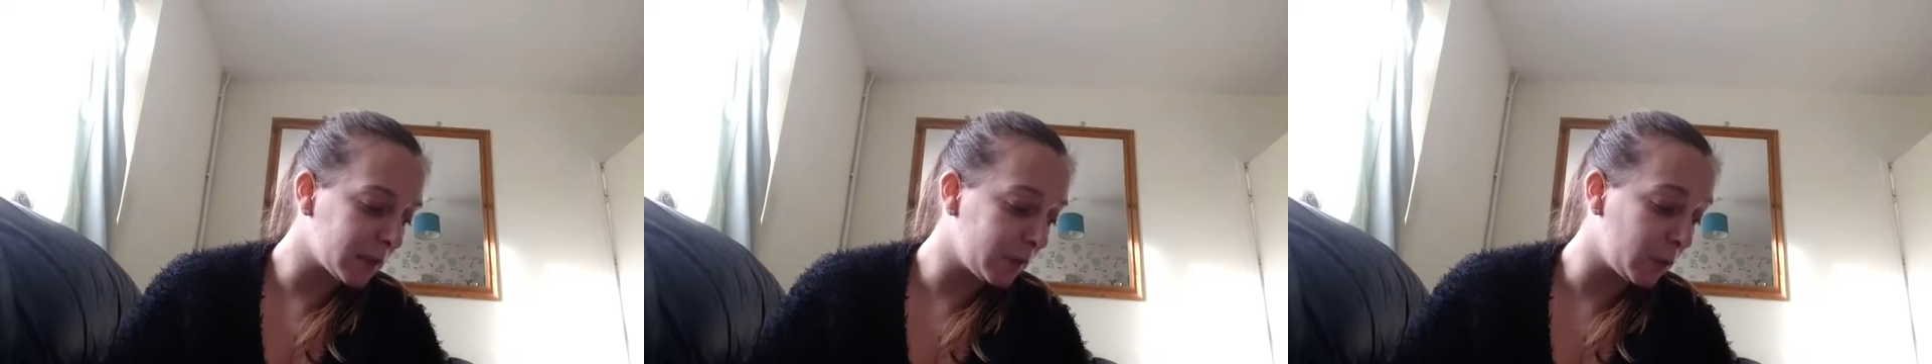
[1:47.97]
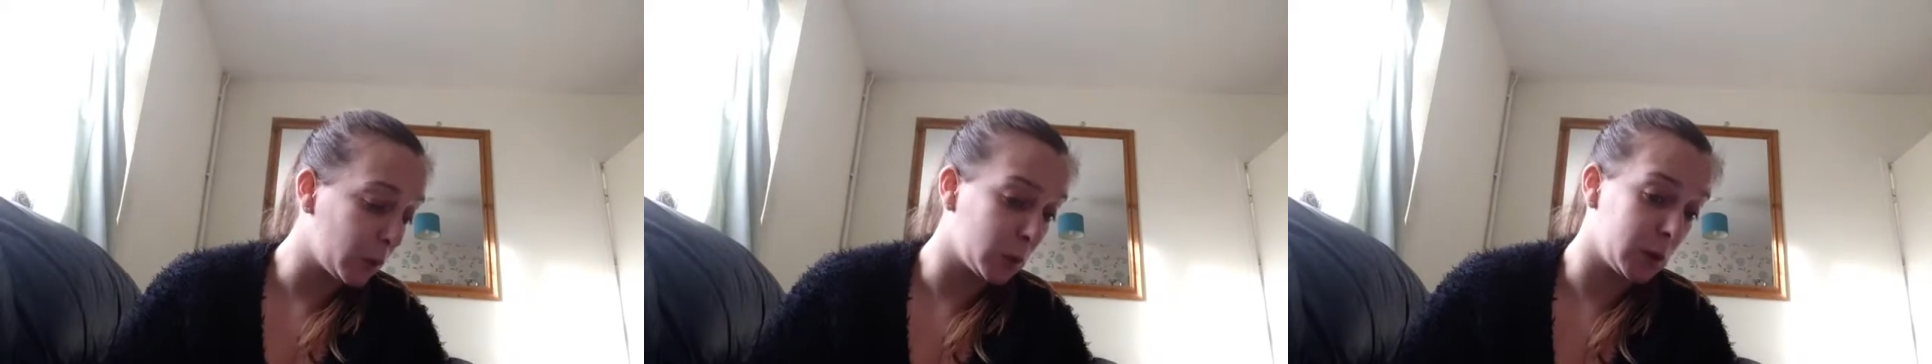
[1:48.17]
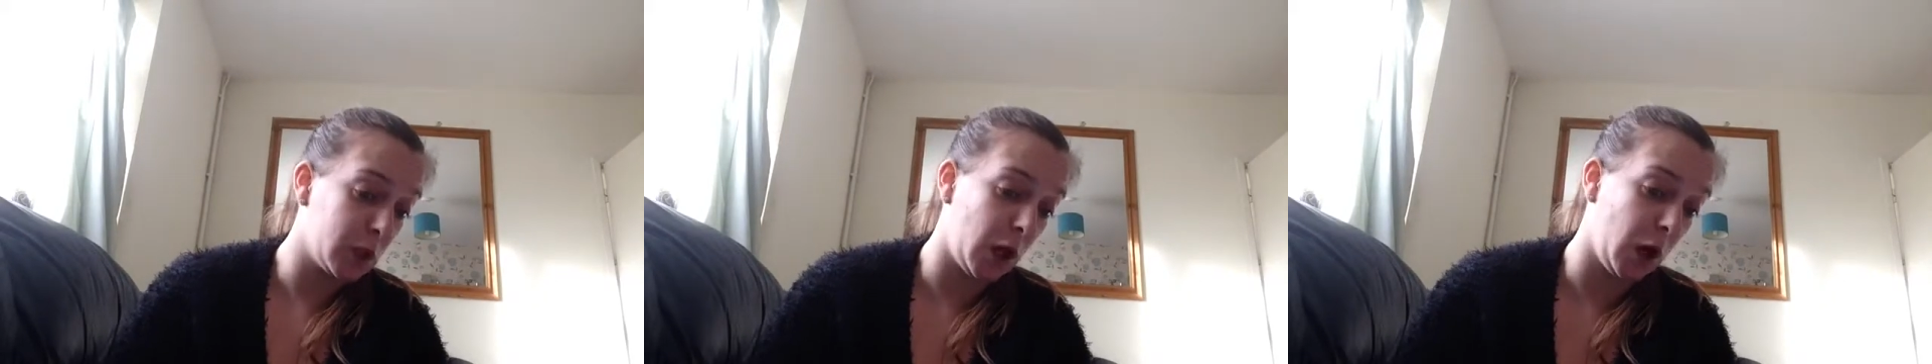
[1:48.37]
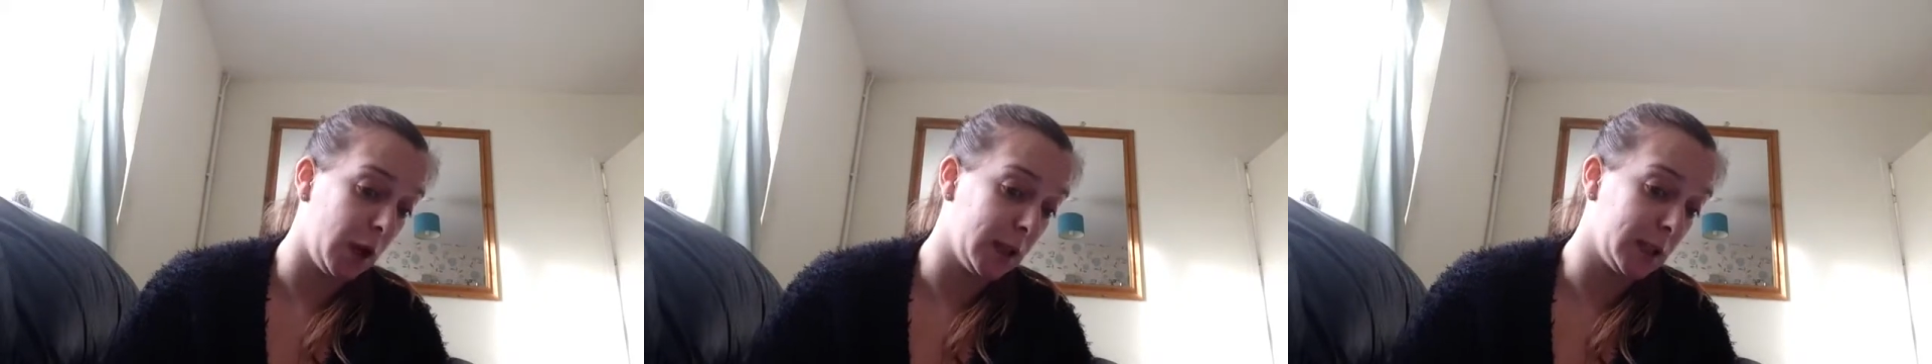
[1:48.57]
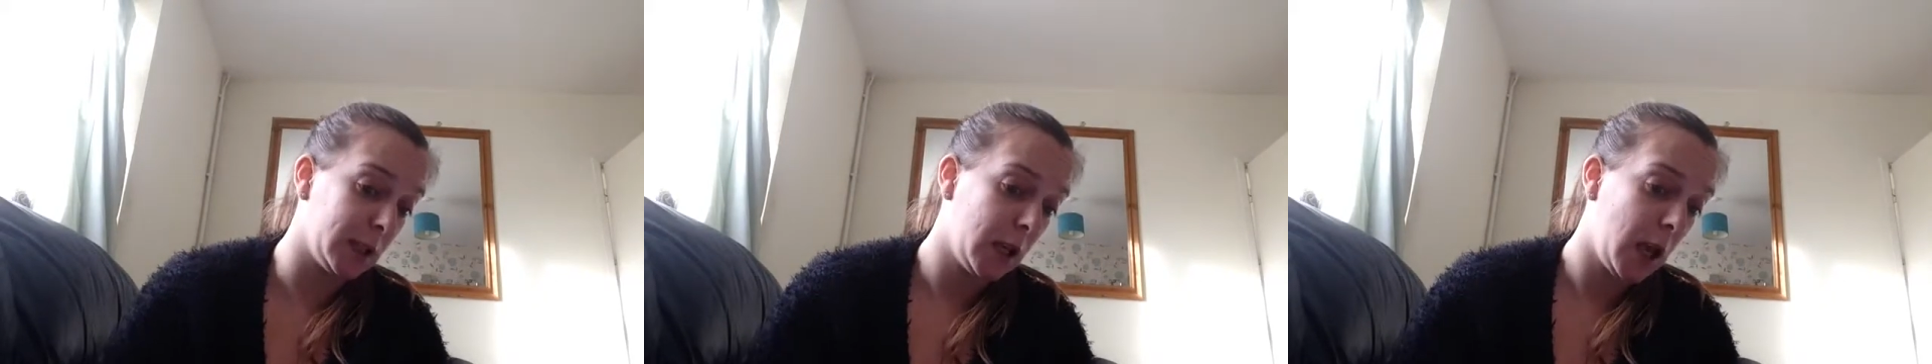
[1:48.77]
full
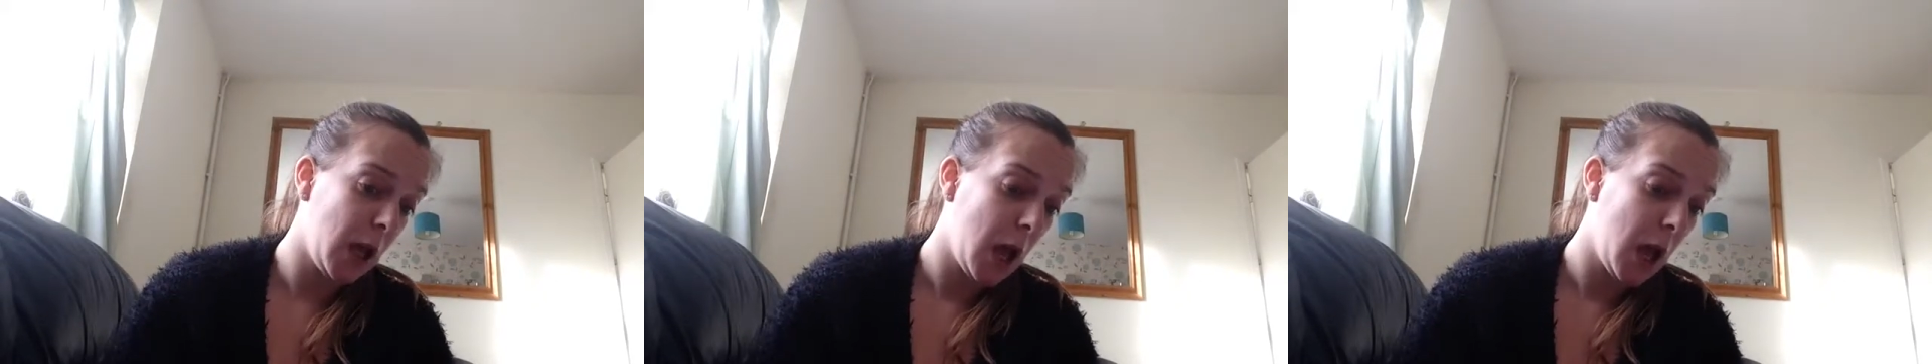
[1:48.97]
size.